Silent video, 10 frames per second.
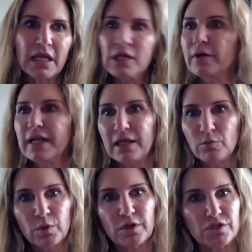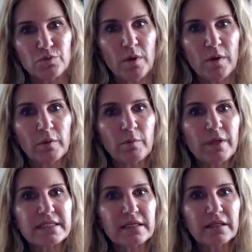here at Edwards, where we
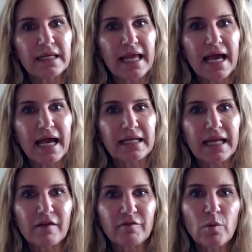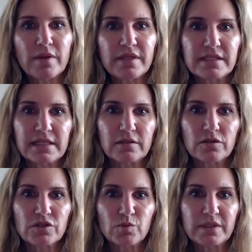recently had everyone that
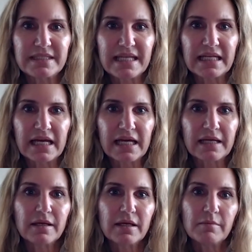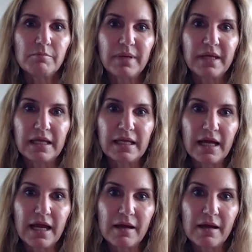deals with data be